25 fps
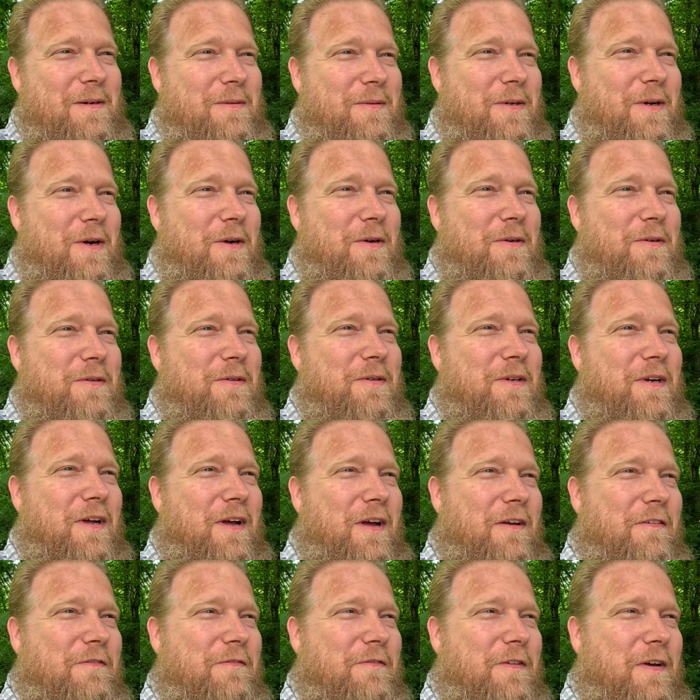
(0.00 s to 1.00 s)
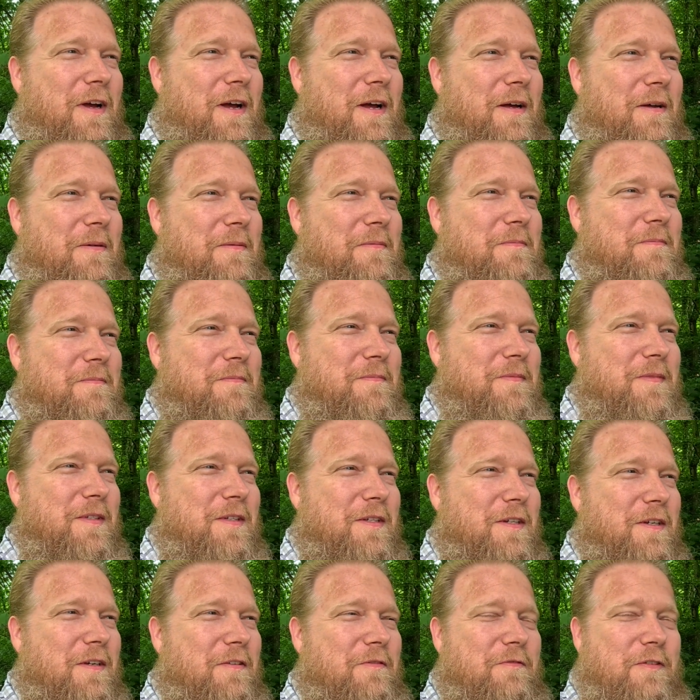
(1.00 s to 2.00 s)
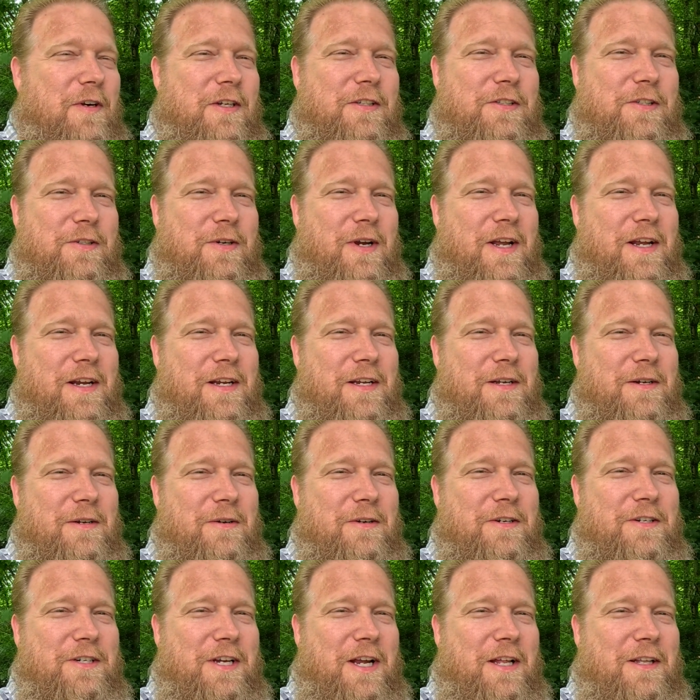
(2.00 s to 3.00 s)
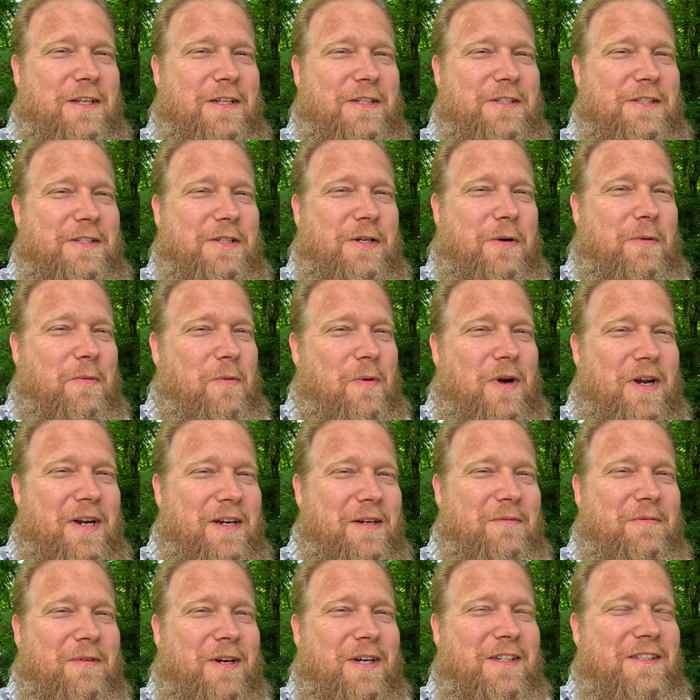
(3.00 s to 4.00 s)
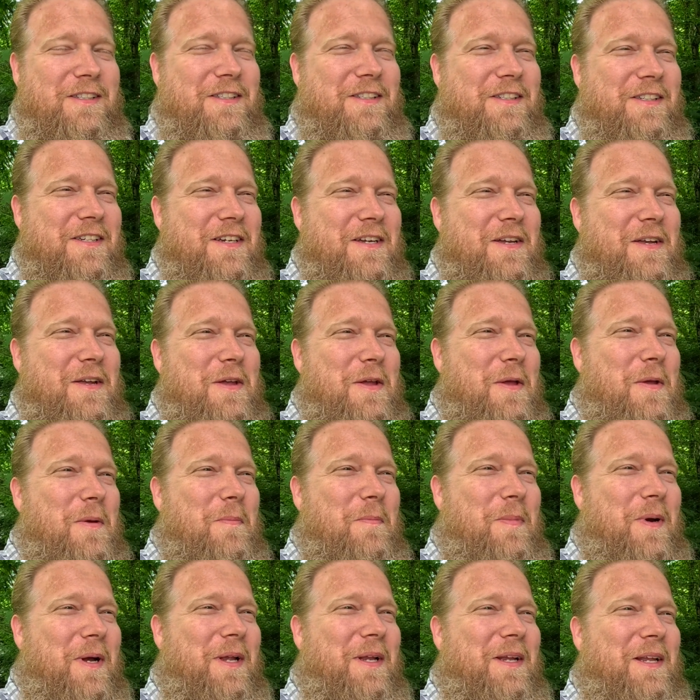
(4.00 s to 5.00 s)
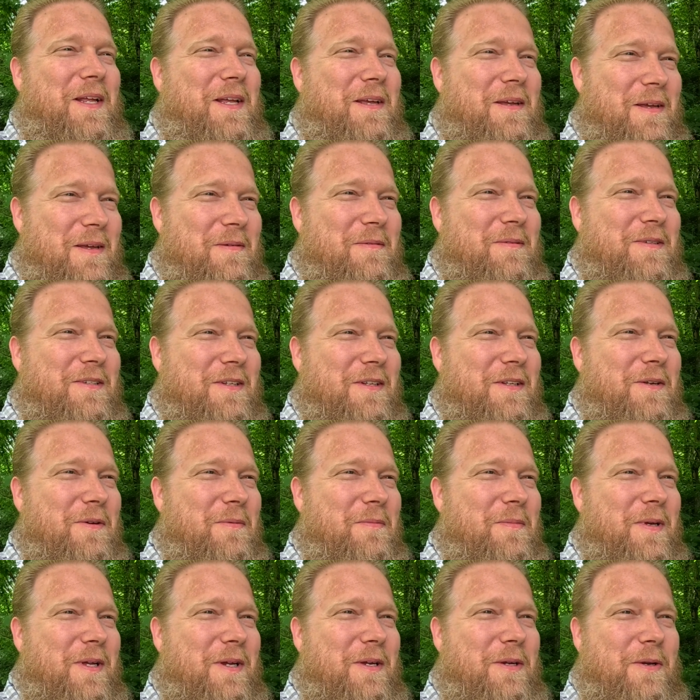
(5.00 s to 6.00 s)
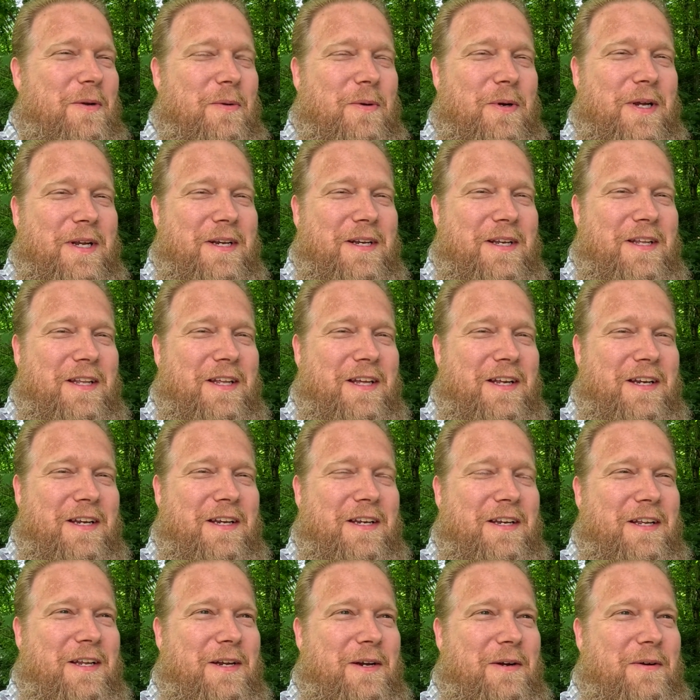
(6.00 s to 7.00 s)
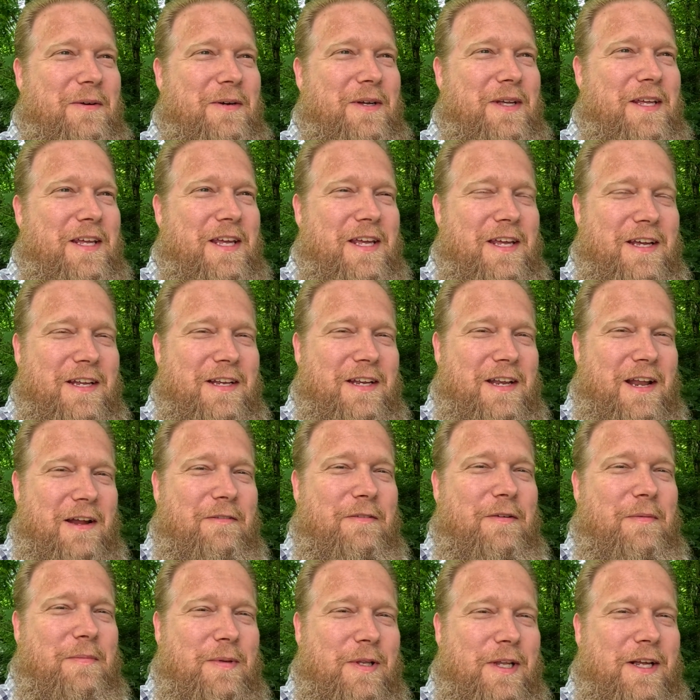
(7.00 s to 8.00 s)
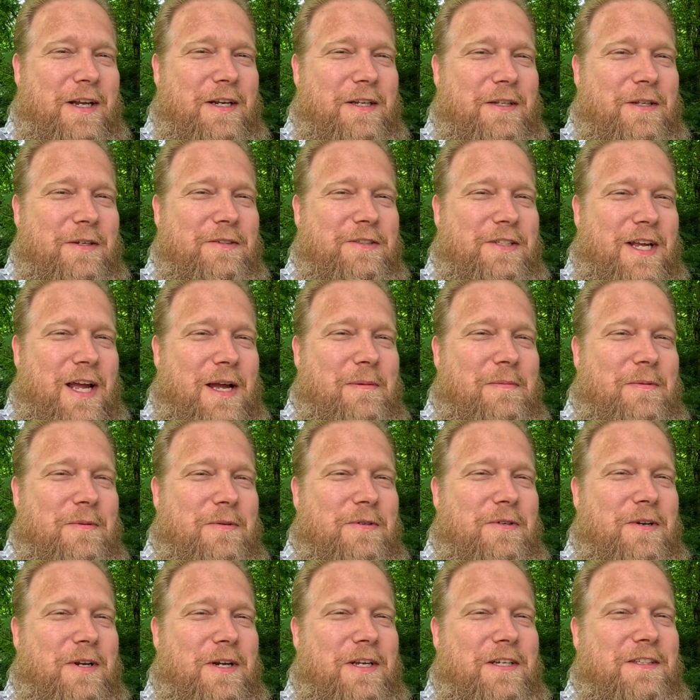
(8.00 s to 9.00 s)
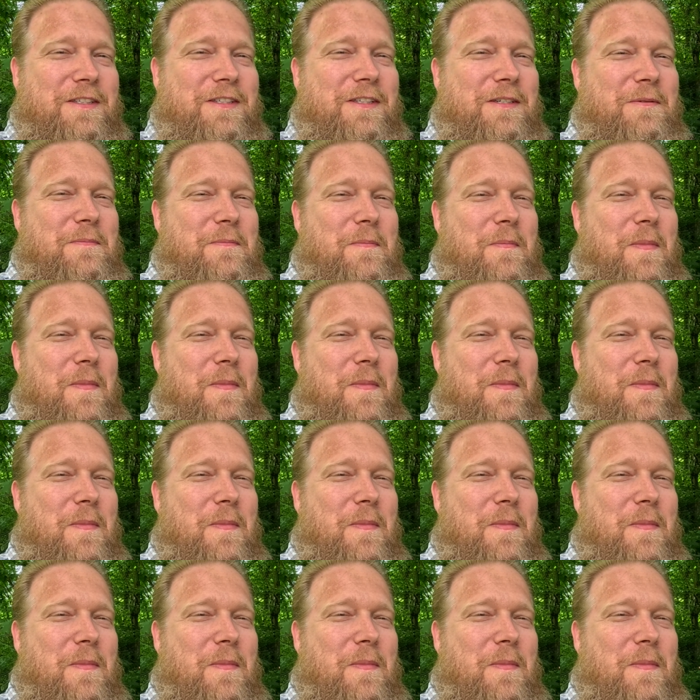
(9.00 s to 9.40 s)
don't know if frustrated or jealous or what it was, but he was a little bit annoyed that, he had never planted those apple trees.